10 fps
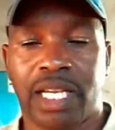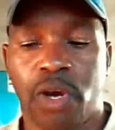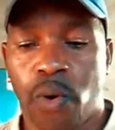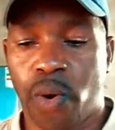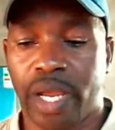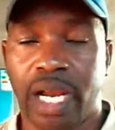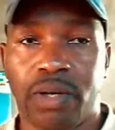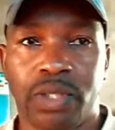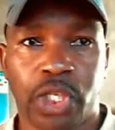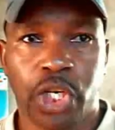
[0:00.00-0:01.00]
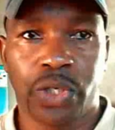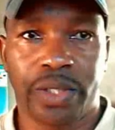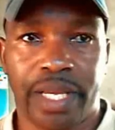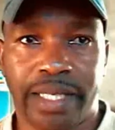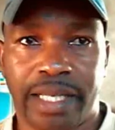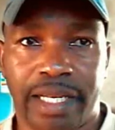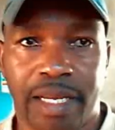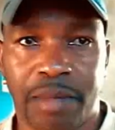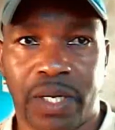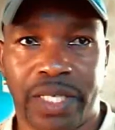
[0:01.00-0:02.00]
or else there is an
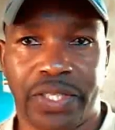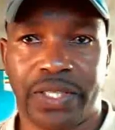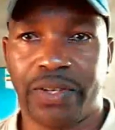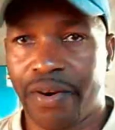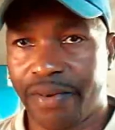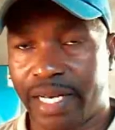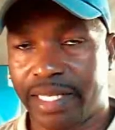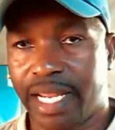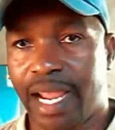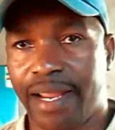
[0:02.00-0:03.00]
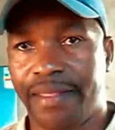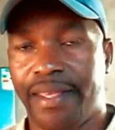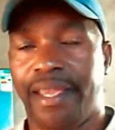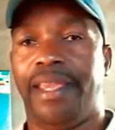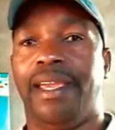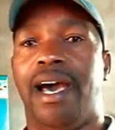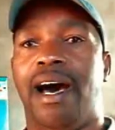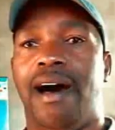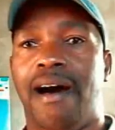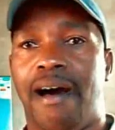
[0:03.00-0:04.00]
email address right in the
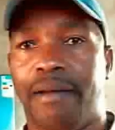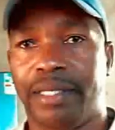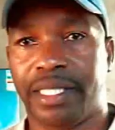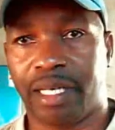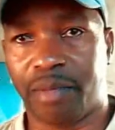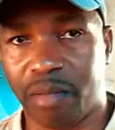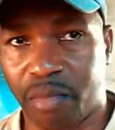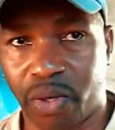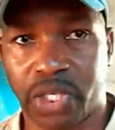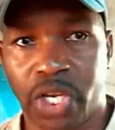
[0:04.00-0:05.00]
description box.